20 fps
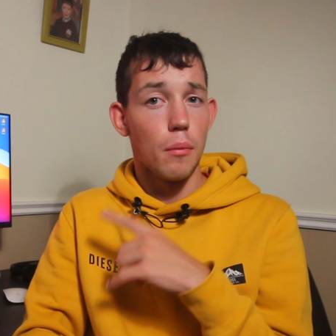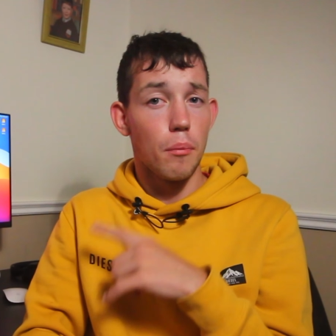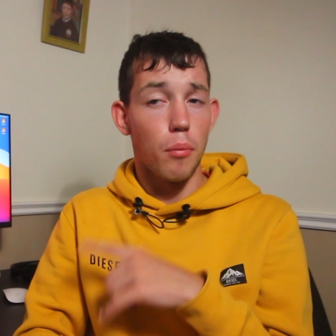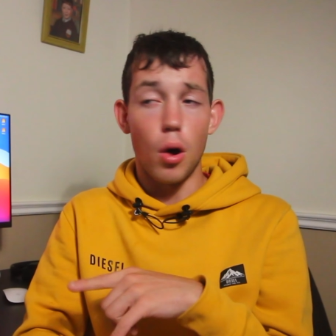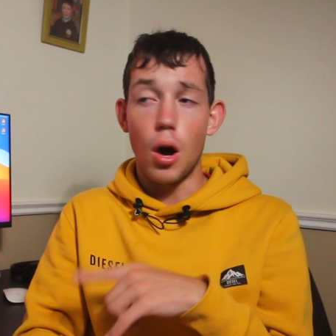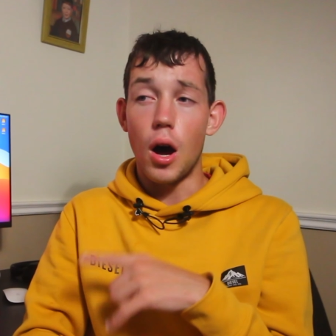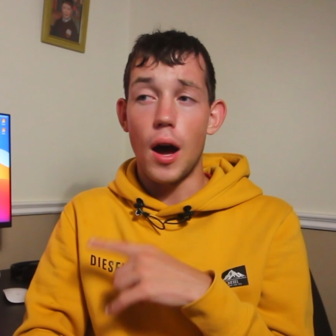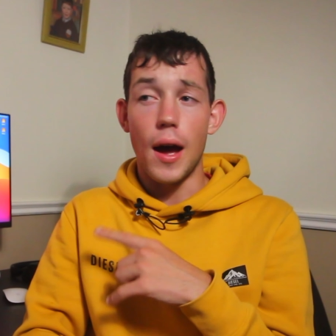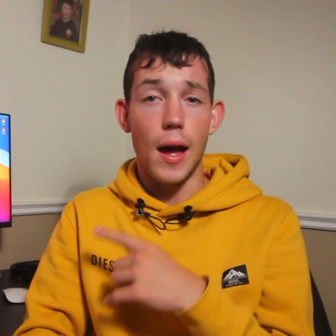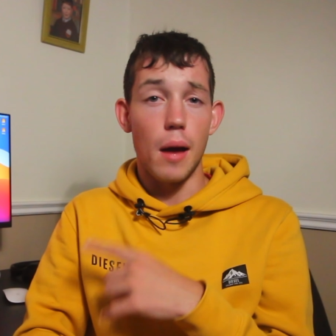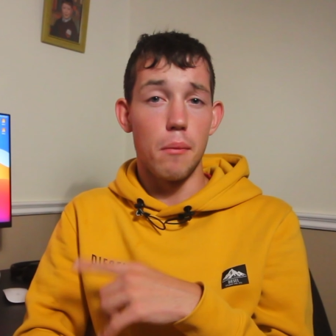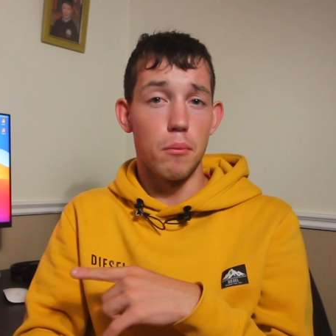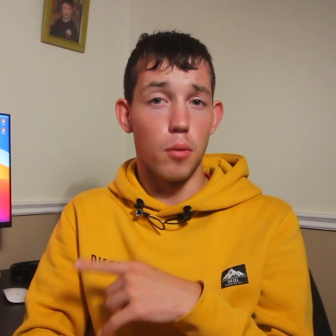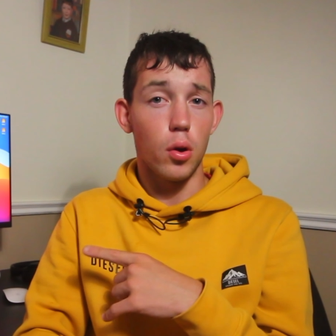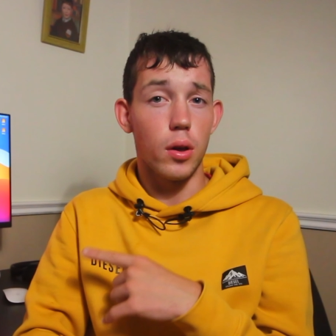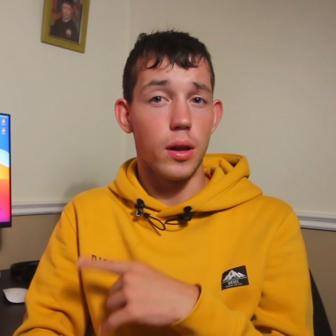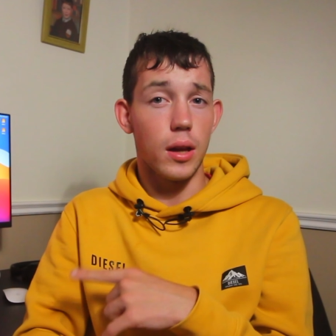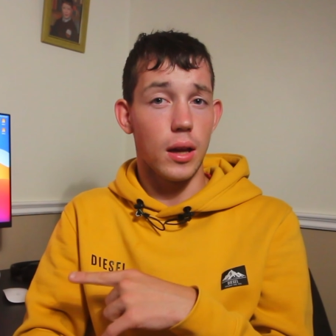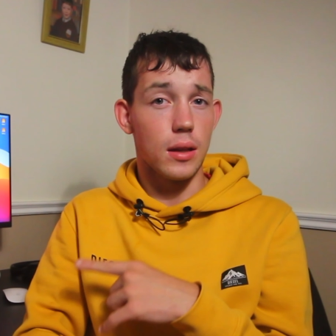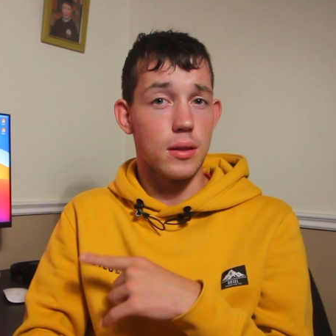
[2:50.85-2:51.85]
but I am
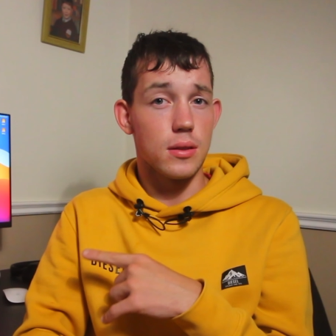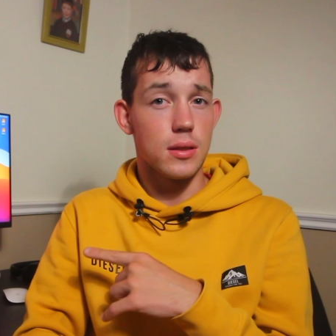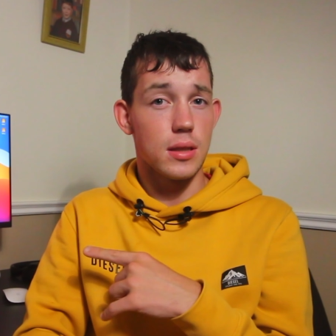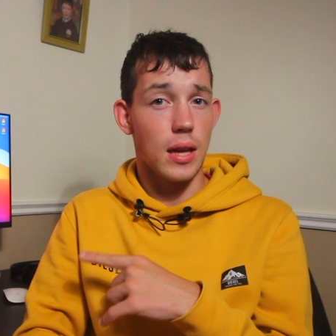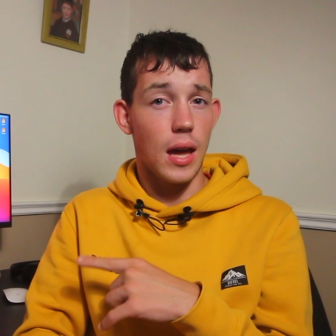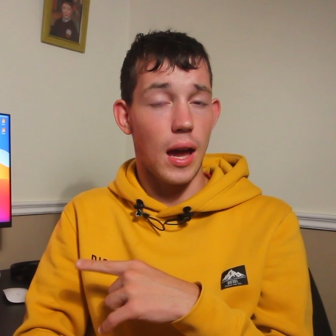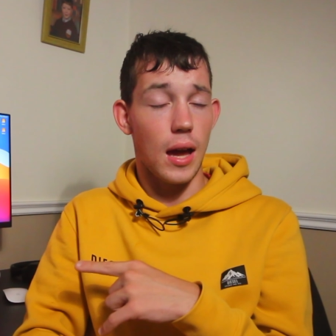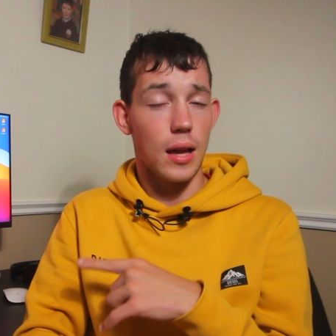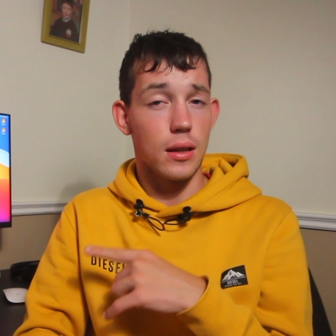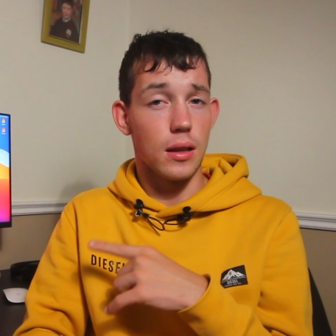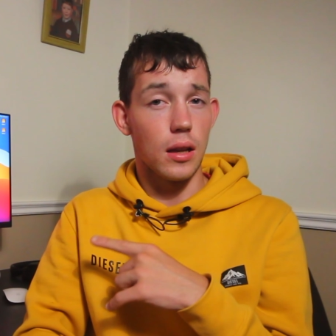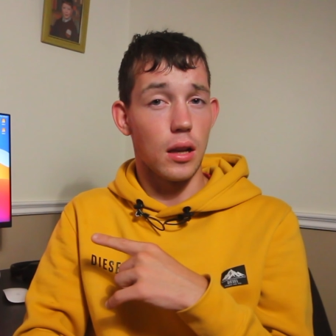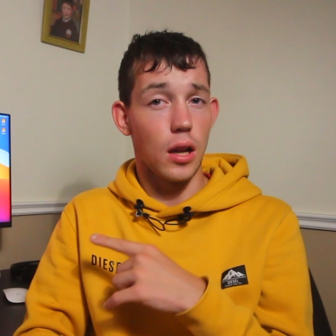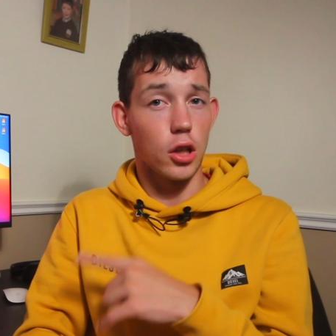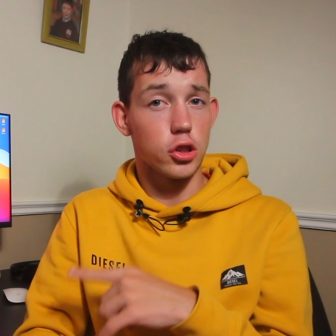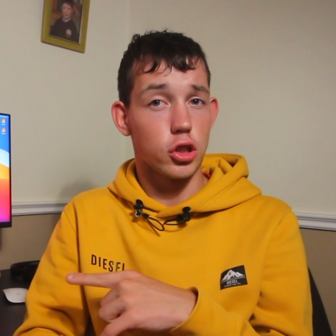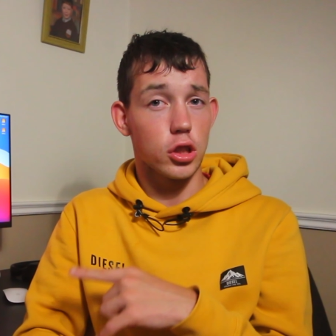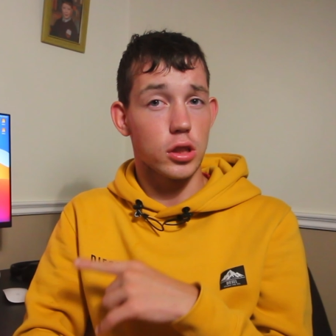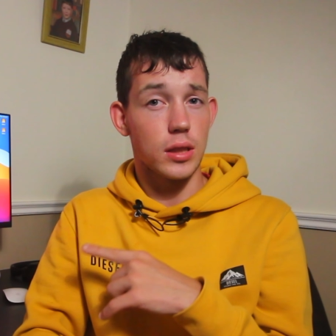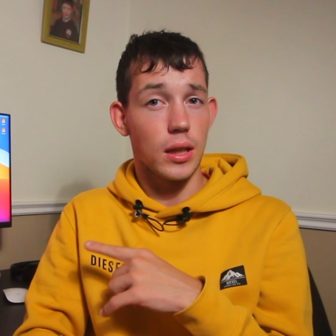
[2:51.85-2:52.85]
looking into getting the
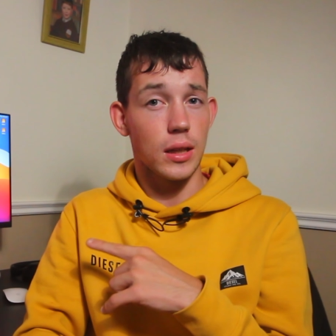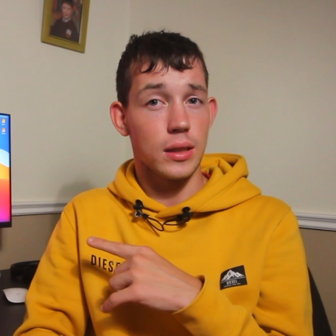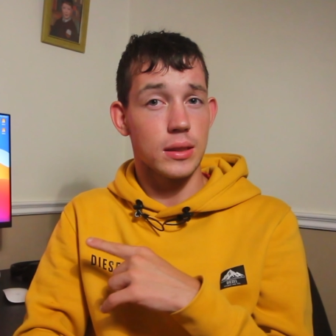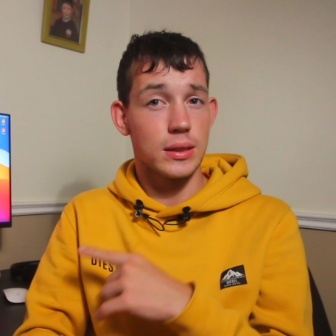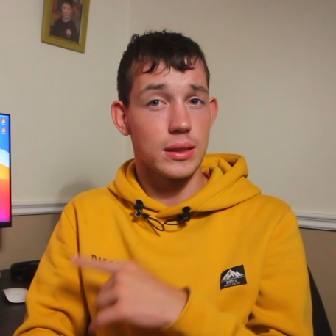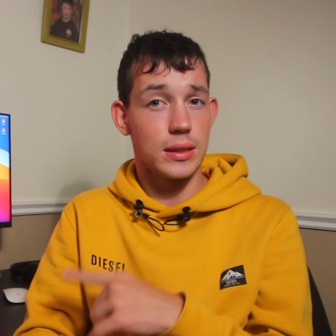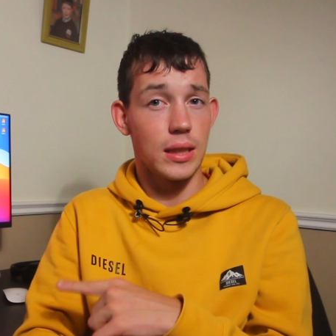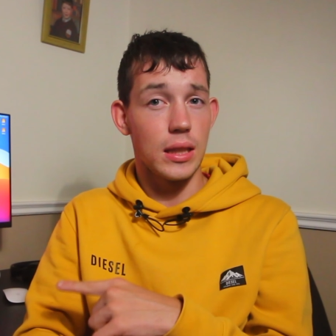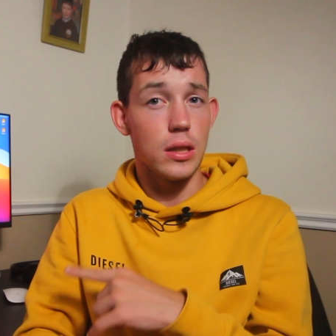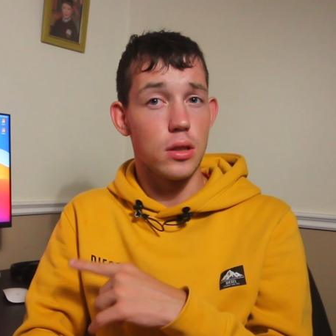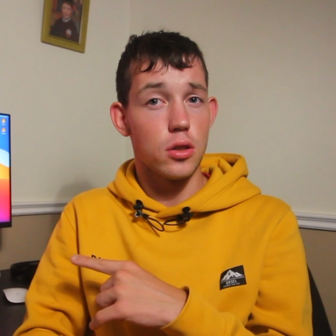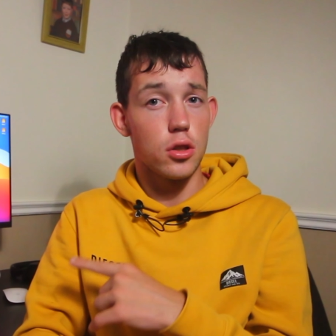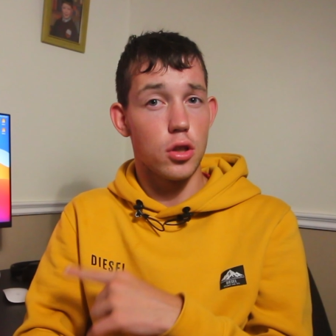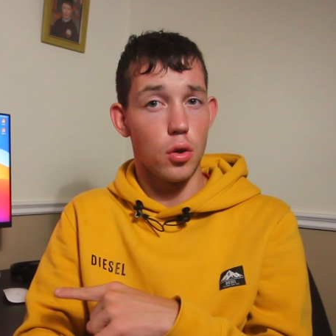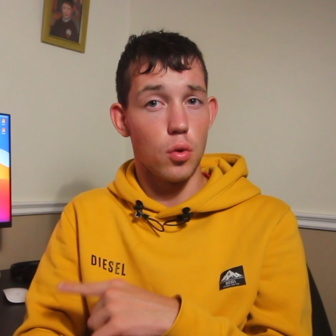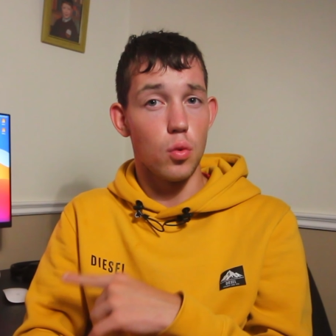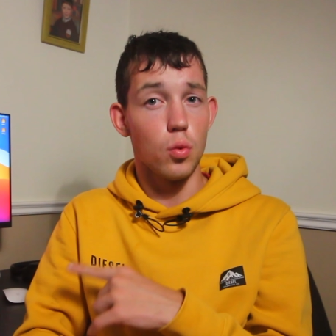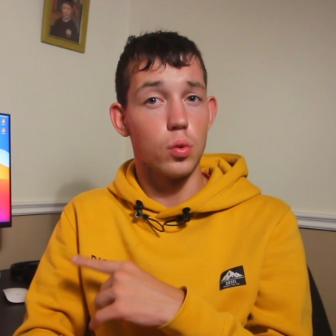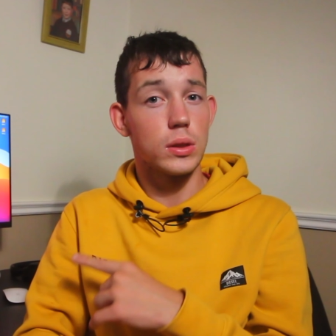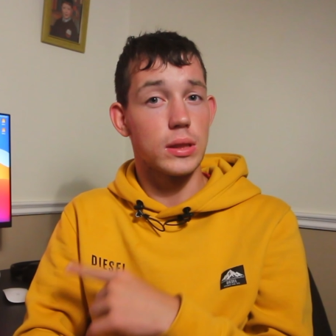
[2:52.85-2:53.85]
Logitech
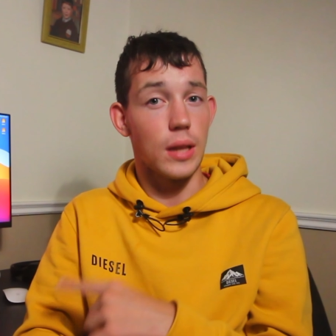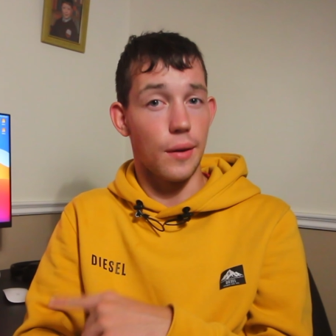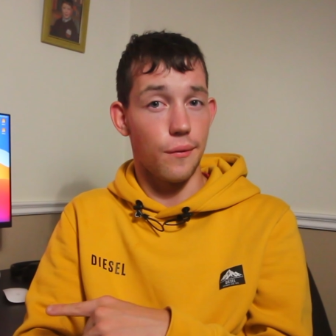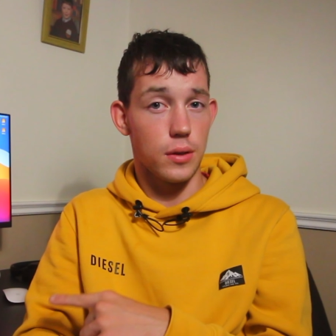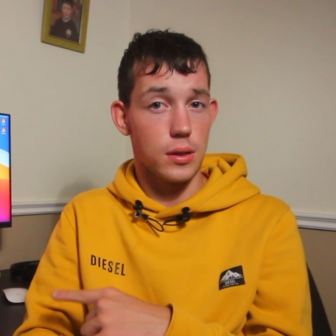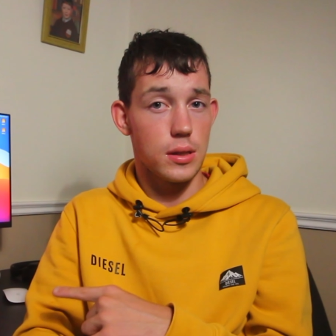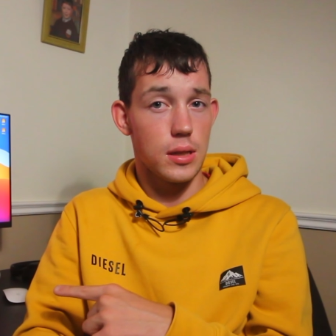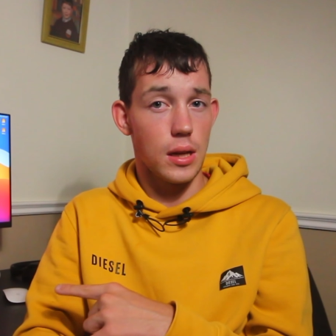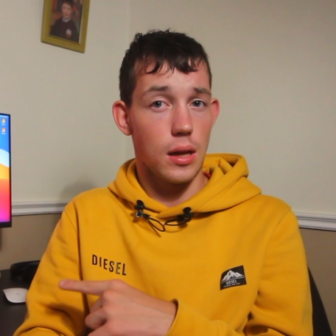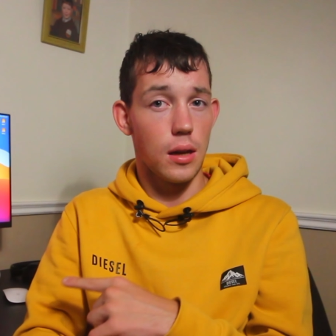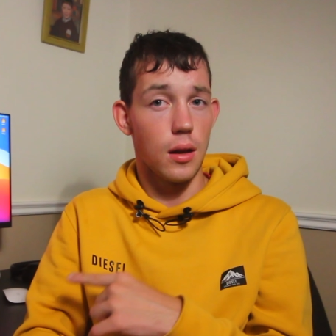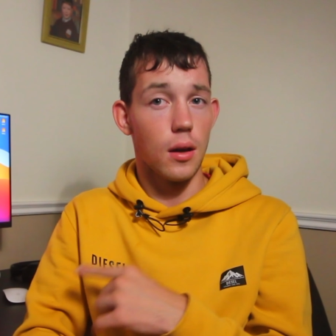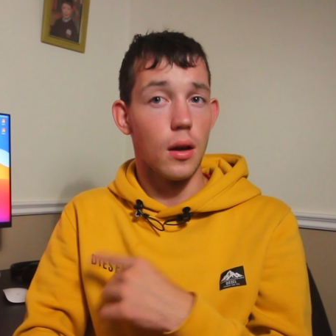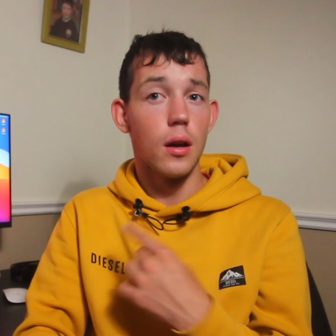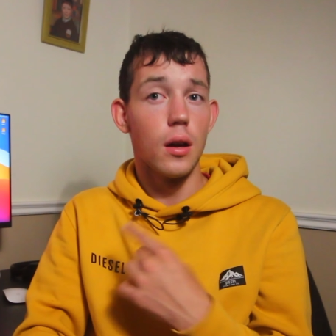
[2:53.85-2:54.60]
C270